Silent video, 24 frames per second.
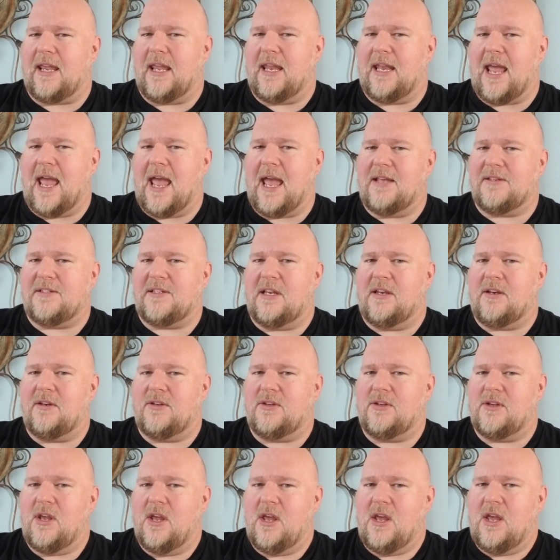it
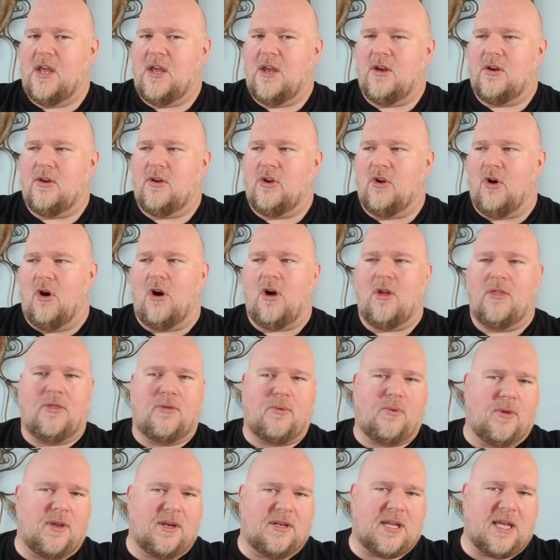hasn't gone
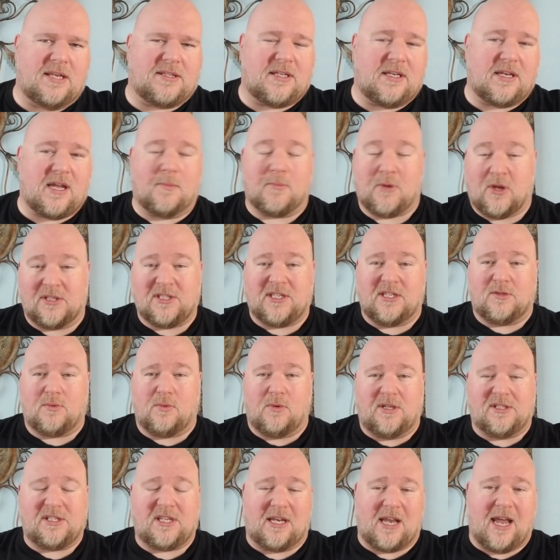through the test of time, because this
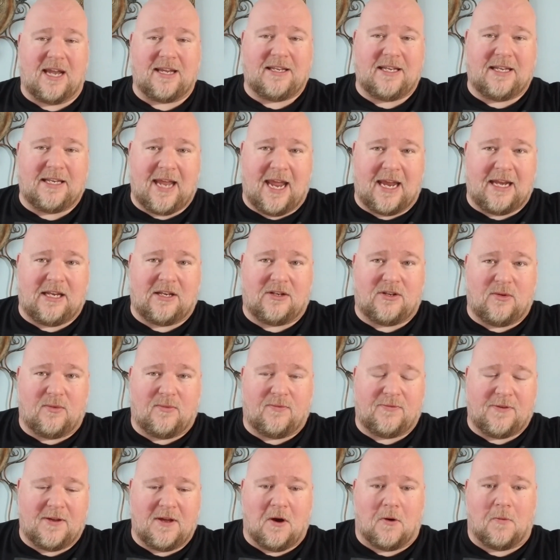was a 1982
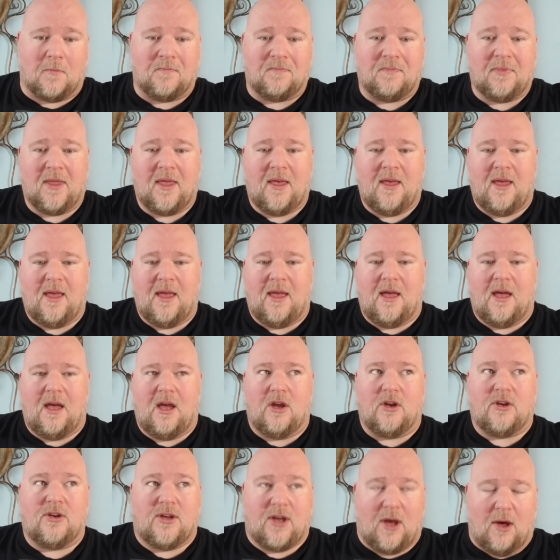film,
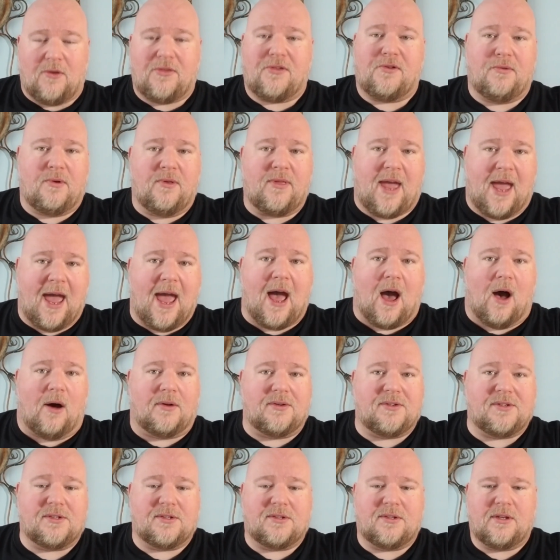go through the
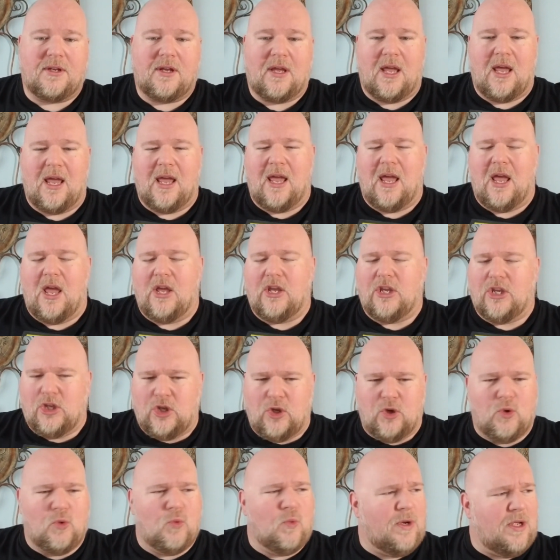house.
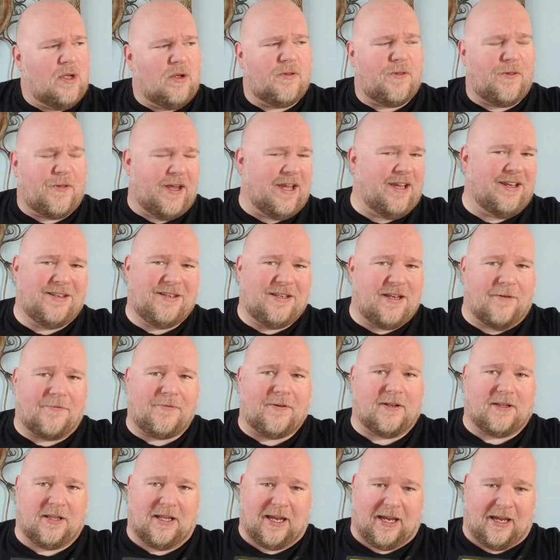You will think
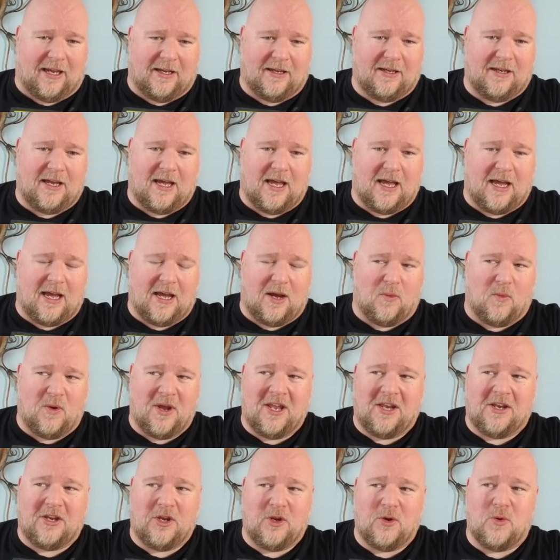differently
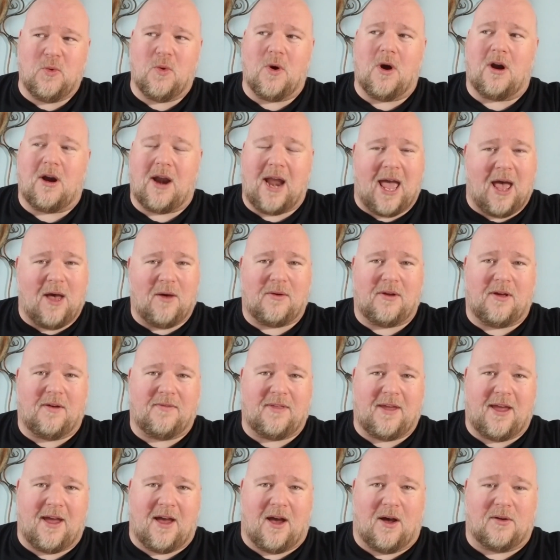when you are out of
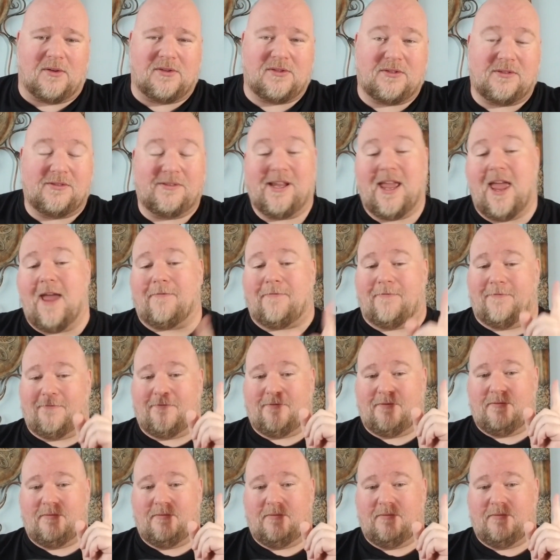the house, if